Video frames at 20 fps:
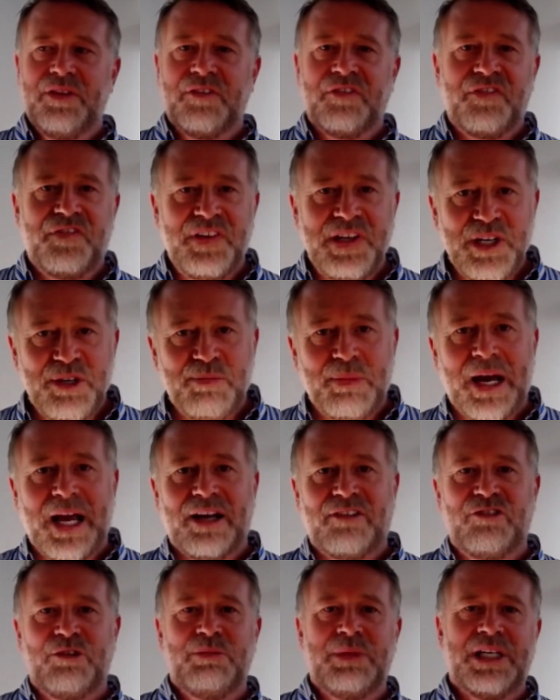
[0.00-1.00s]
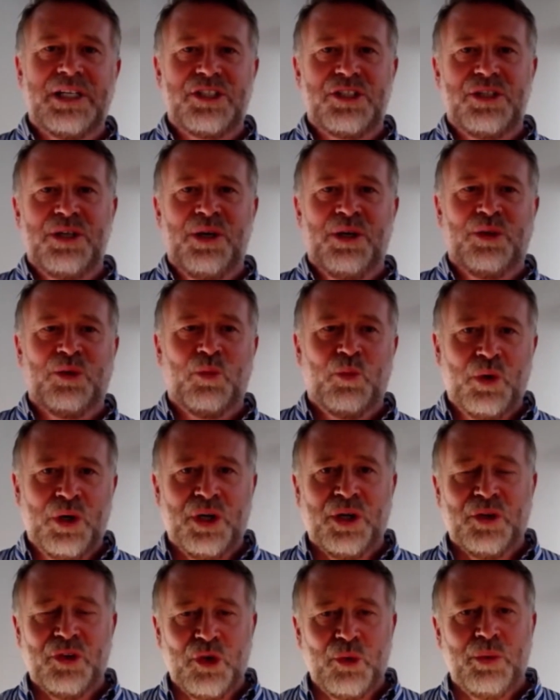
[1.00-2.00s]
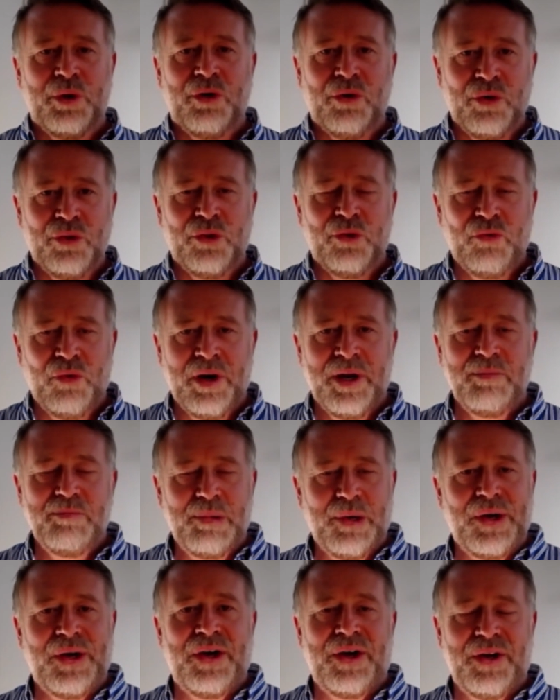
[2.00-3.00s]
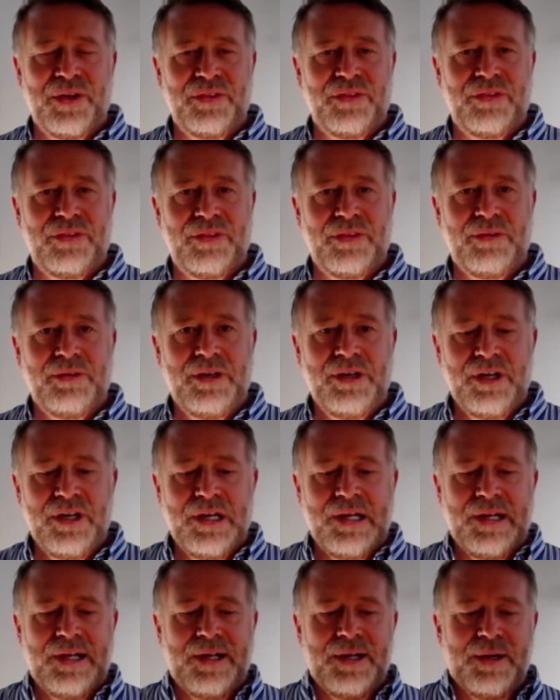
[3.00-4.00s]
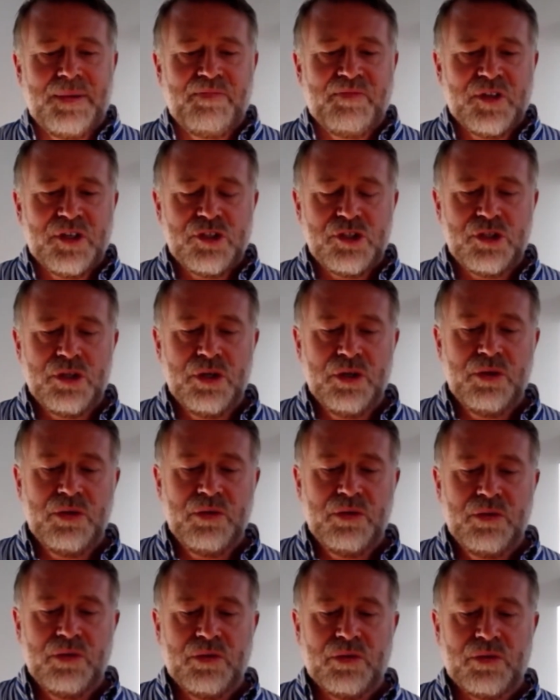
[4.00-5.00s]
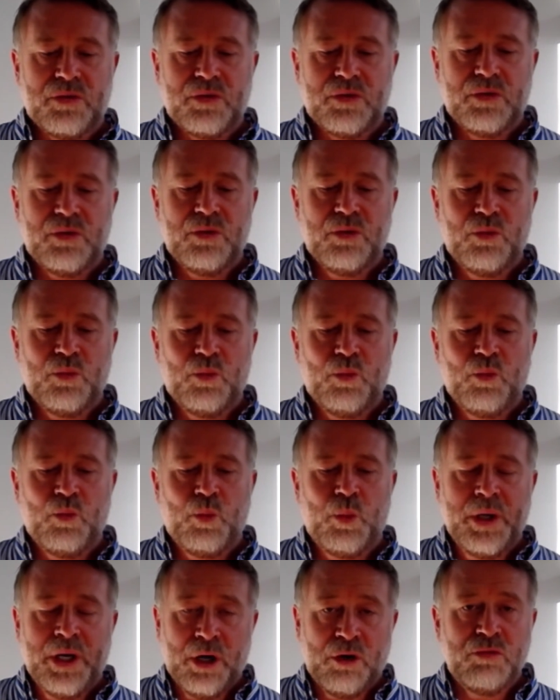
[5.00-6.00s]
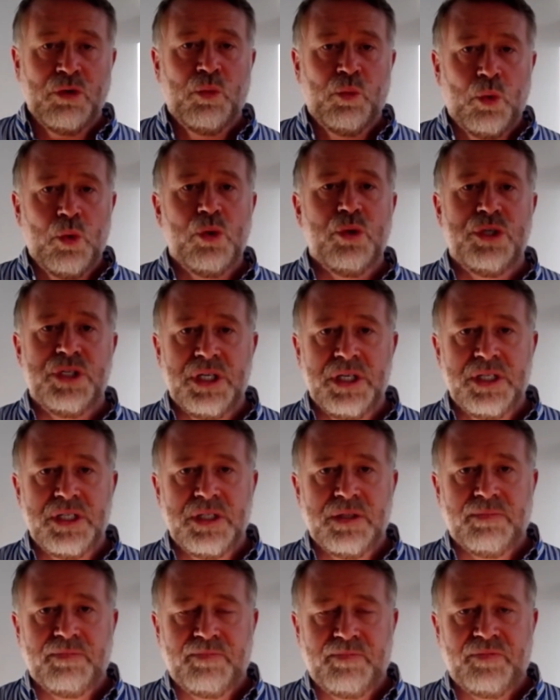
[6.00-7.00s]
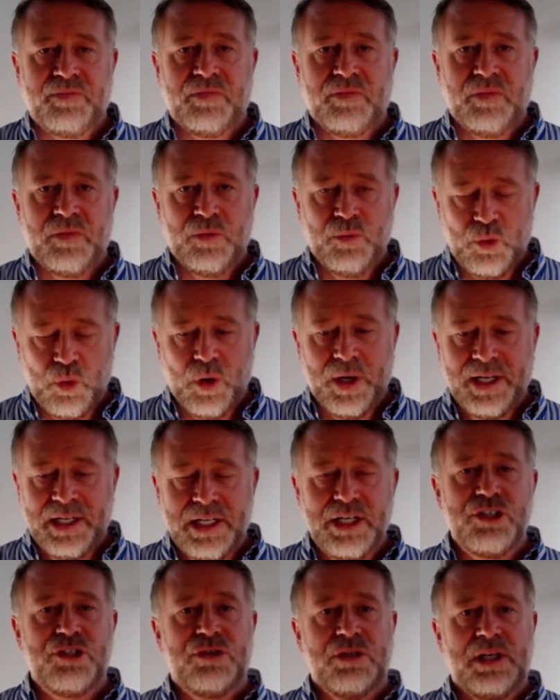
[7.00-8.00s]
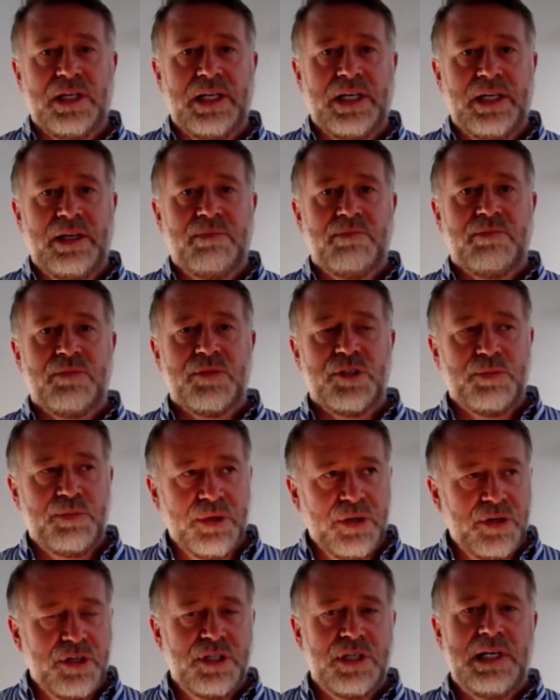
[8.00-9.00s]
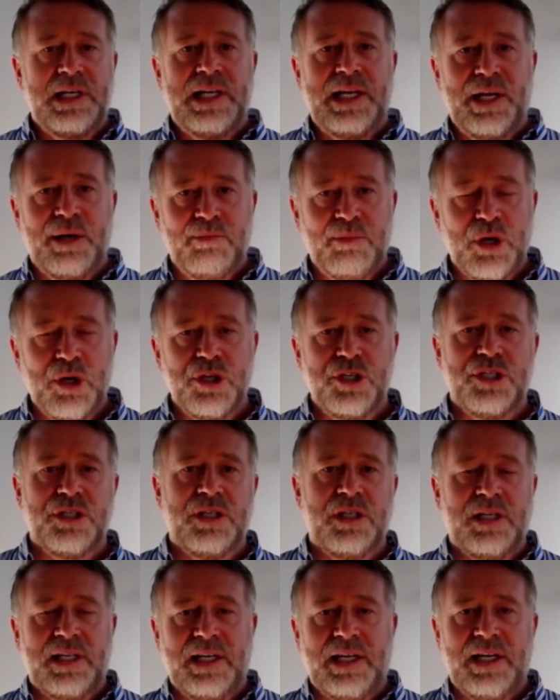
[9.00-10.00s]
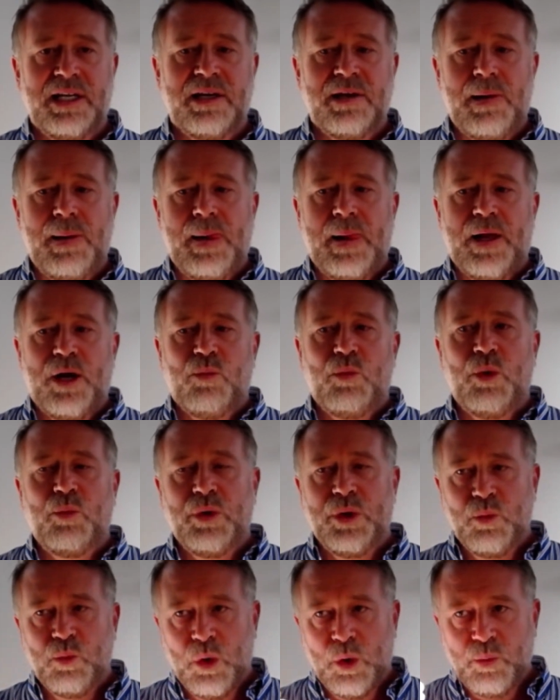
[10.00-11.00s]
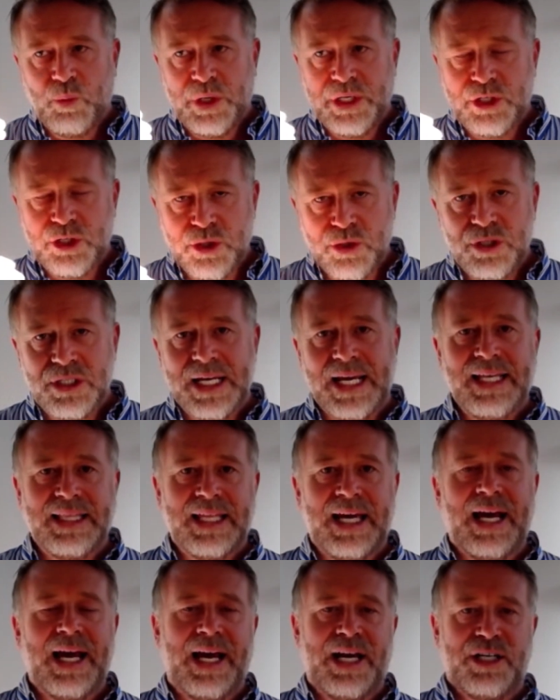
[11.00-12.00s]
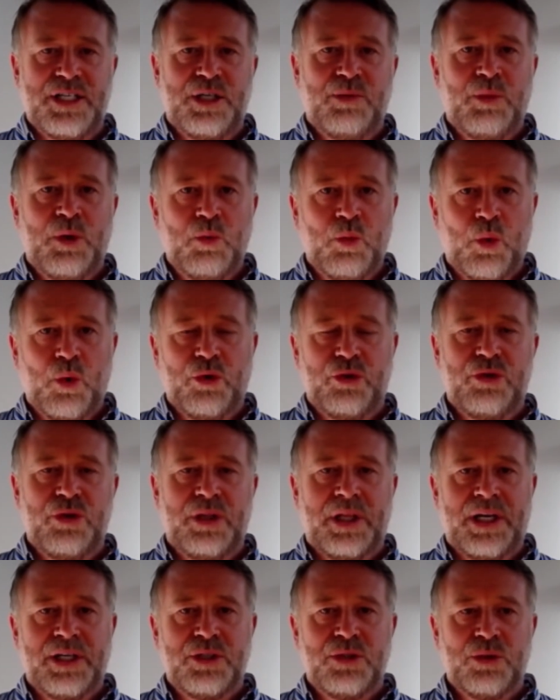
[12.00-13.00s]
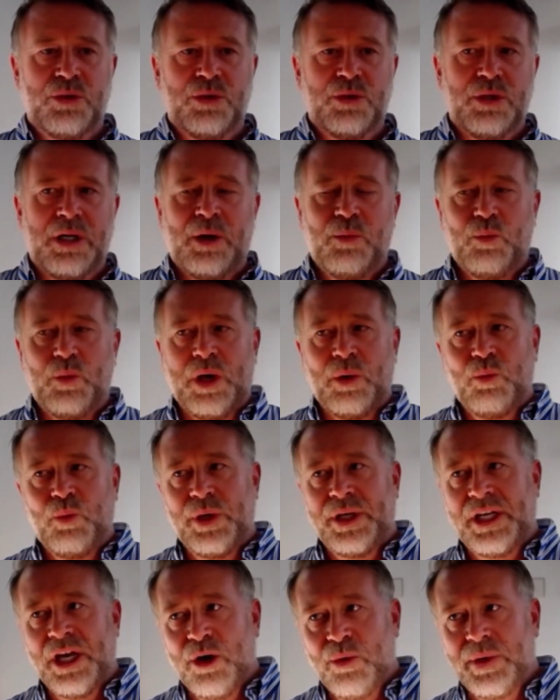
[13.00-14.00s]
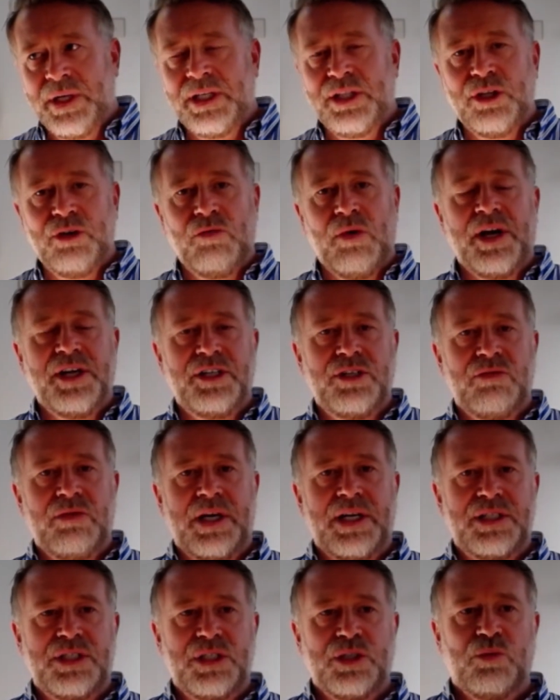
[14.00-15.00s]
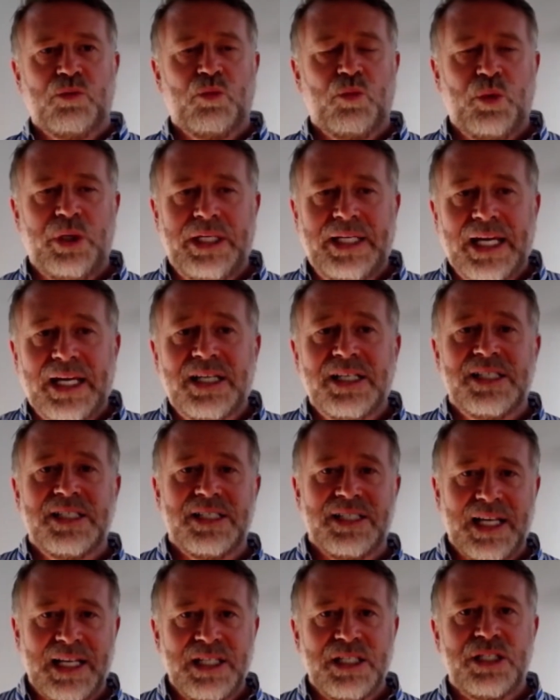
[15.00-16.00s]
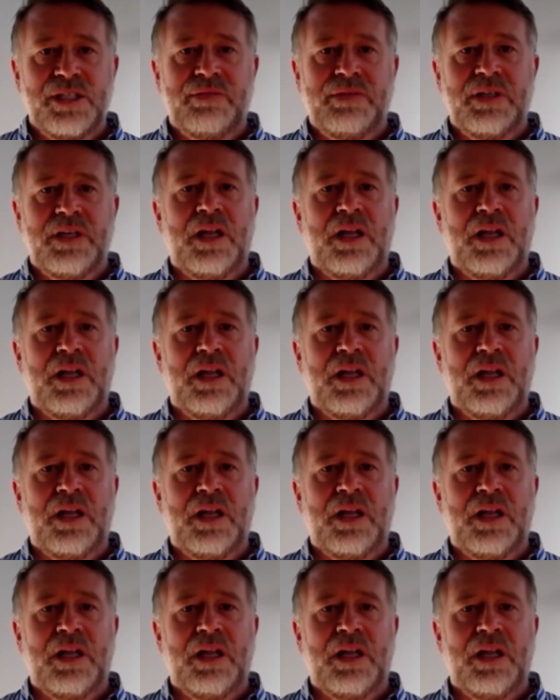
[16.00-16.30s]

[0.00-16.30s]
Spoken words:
feedback from the external world that we're on the right path. So we are rewarded, quite literally, spiritually, emotionally, when we do take that action, we walk through that door, and we're going in the right direction. We get a sense of